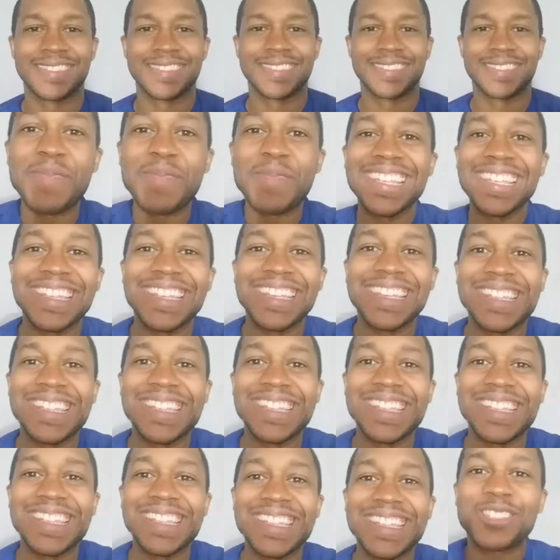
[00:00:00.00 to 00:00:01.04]
It is
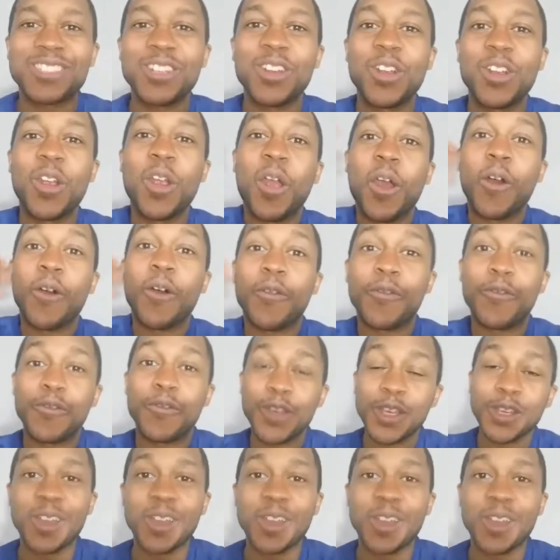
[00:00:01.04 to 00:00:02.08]
Dr.
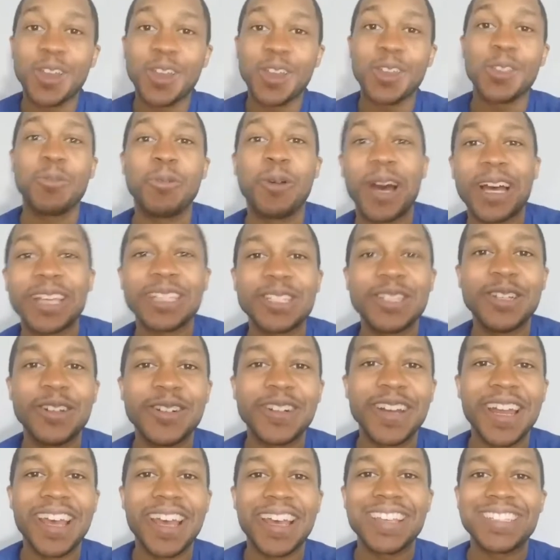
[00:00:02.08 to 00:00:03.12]
Phil, otherwise known
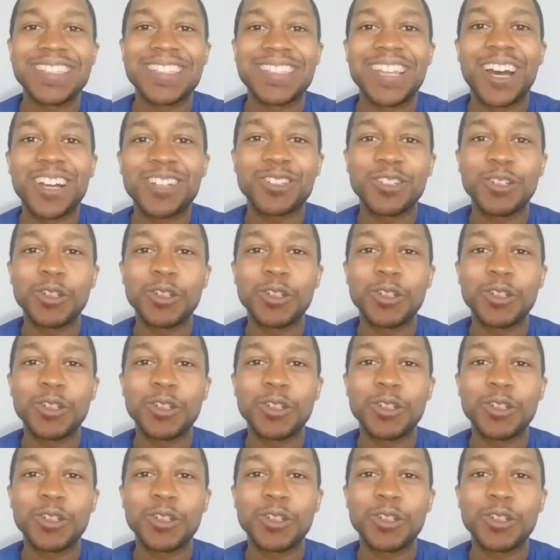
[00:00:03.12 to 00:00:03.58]
as Dr.